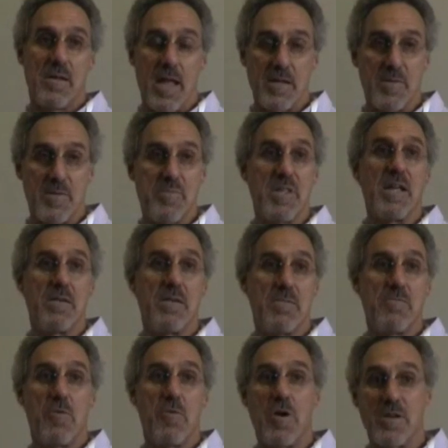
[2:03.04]
and deplete
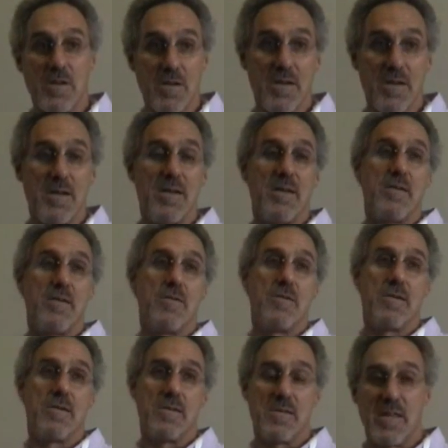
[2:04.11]
water
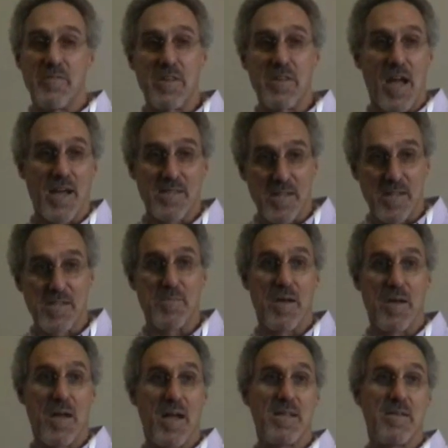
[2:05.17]
or leave toxics
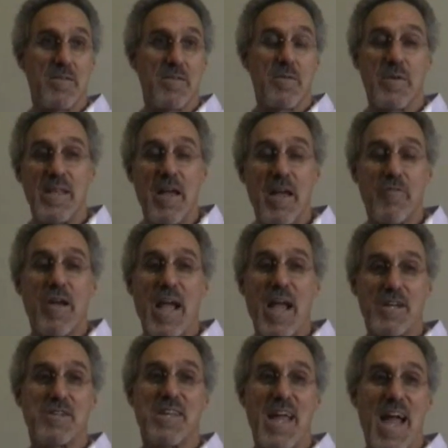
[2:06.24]
behind? I mean, we never
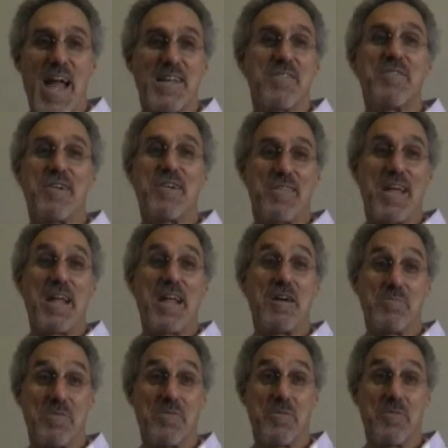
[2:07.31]
actually had to figure that
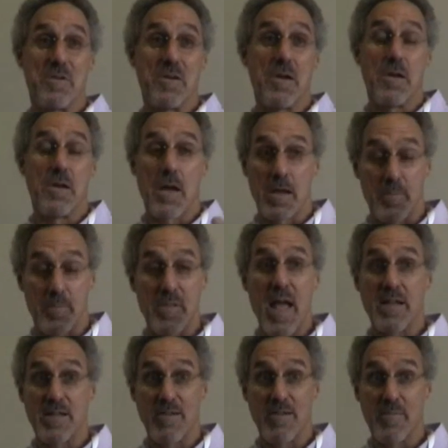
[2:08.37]
out before on a
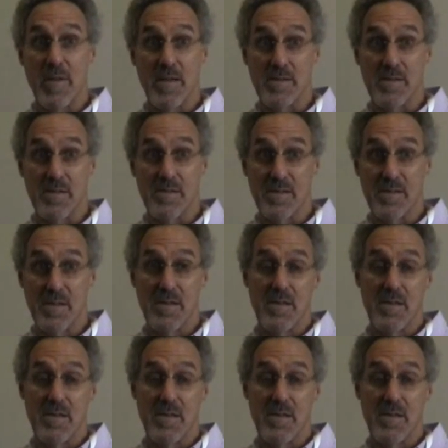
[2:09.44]
planetary basis.